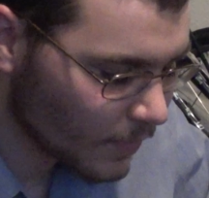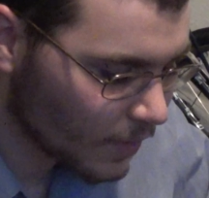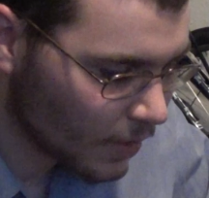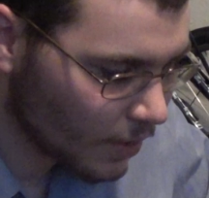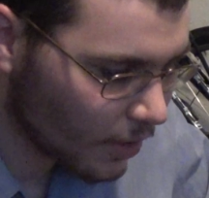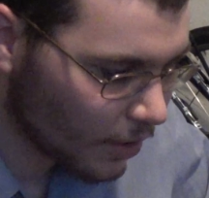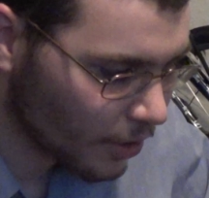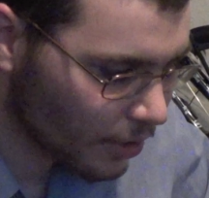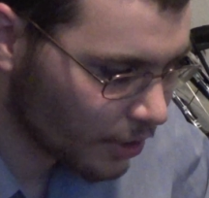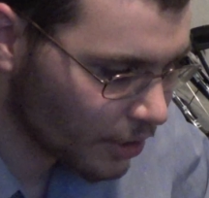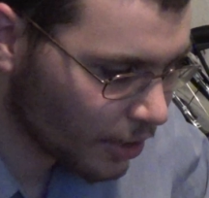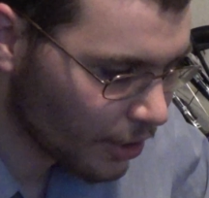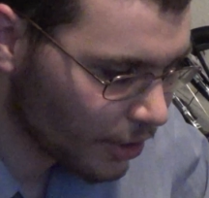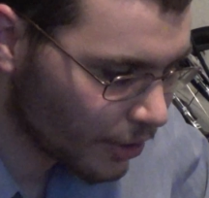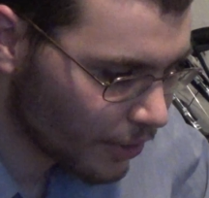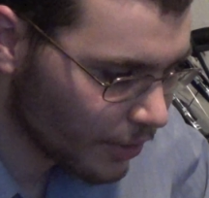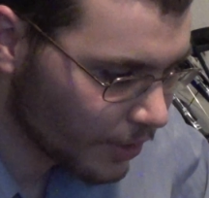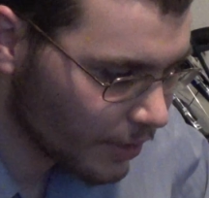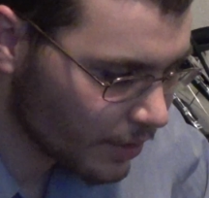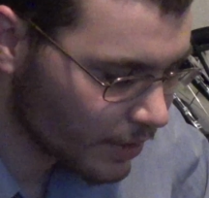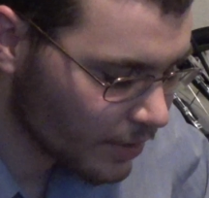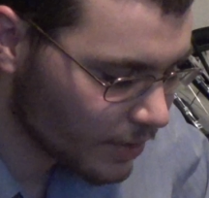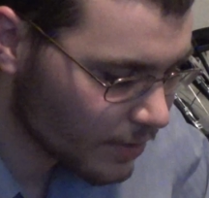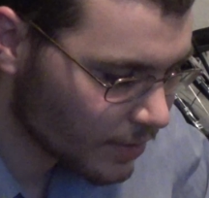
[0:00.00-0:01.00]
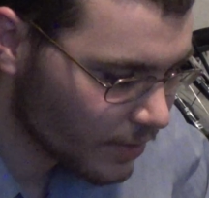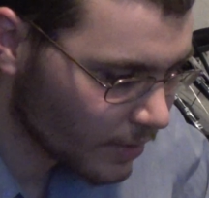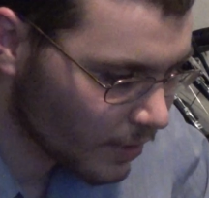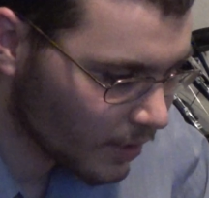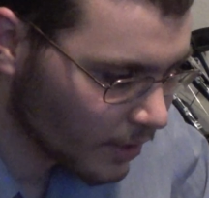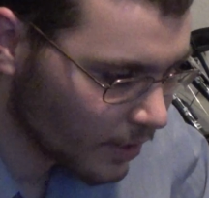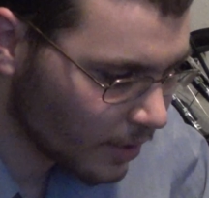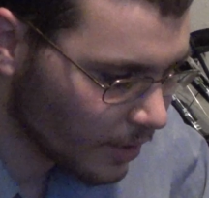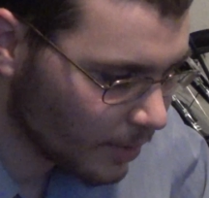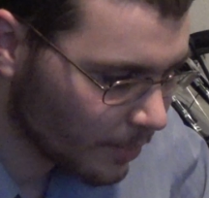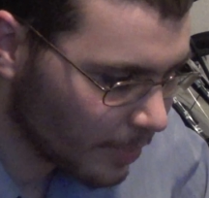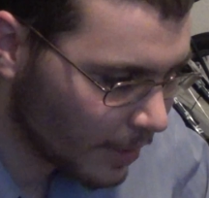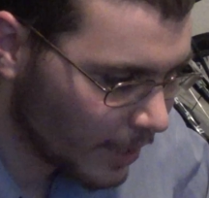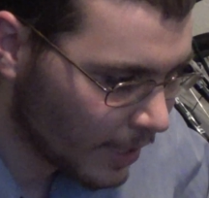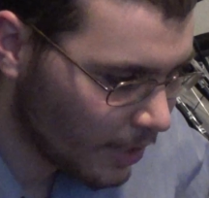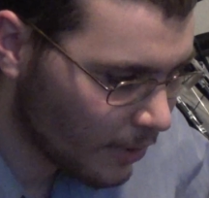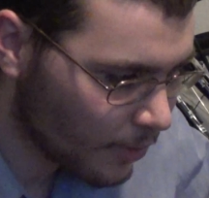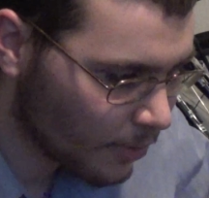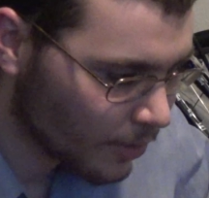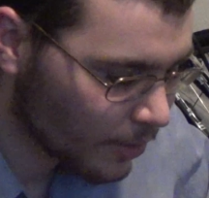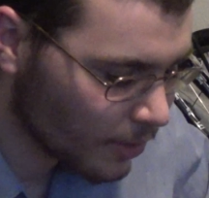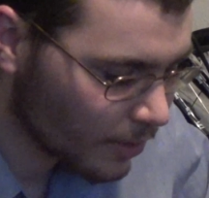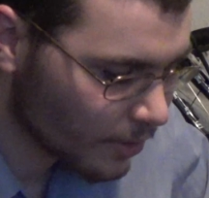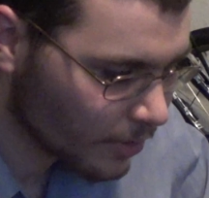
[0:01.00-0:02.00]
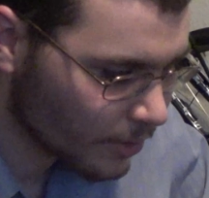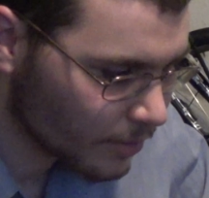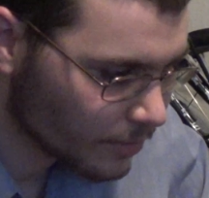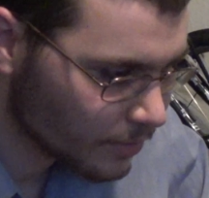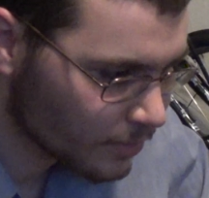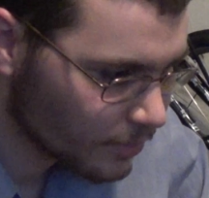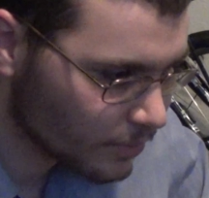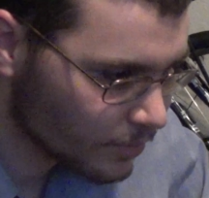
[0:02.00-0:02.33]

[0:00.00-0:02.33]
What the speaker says: current power